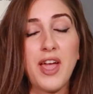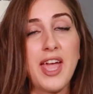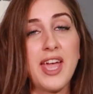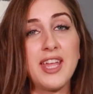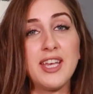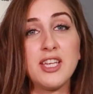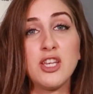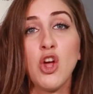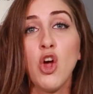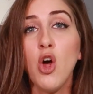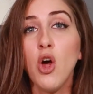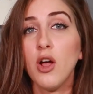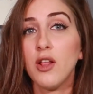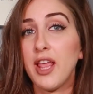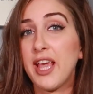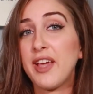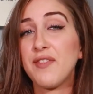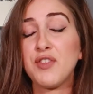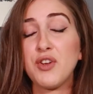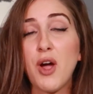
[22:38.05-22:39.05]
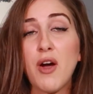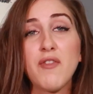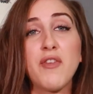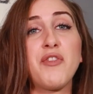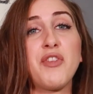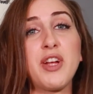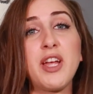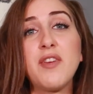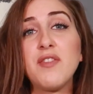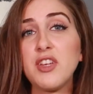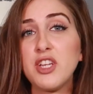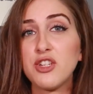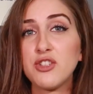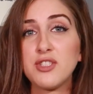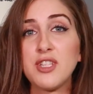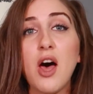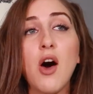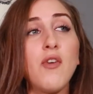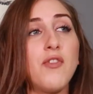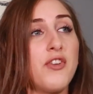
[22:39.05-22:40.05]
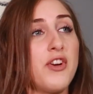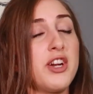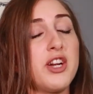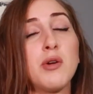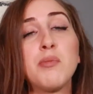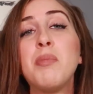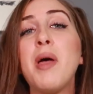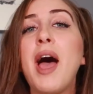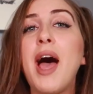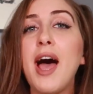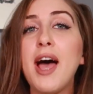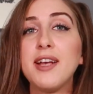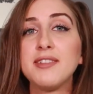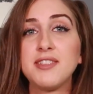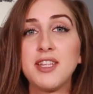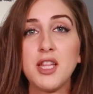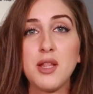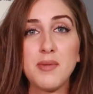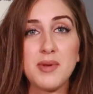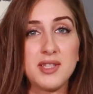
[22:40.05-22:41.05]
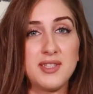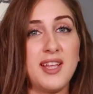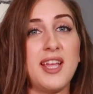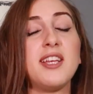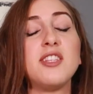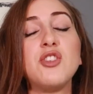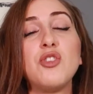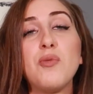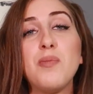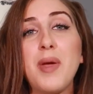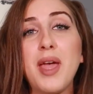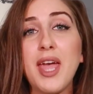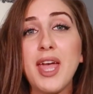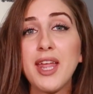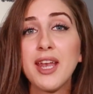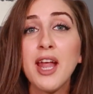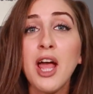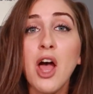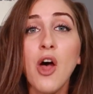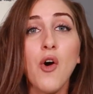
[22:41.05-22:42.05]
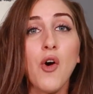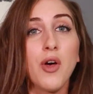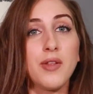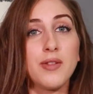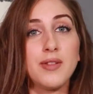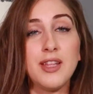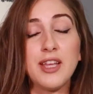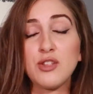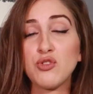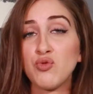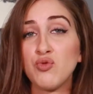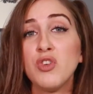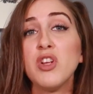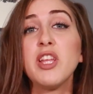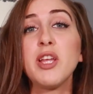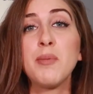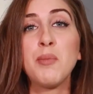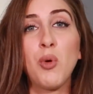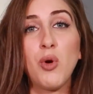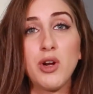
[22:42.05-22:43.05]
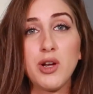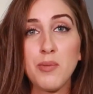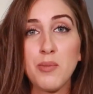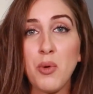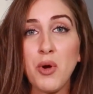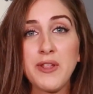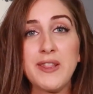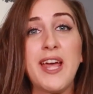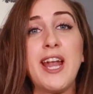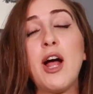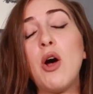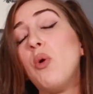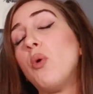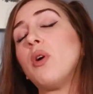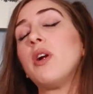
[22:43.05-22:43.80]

and like if you haven't forgiven yourself for your past and the mistakes you made, it's really important to point that out.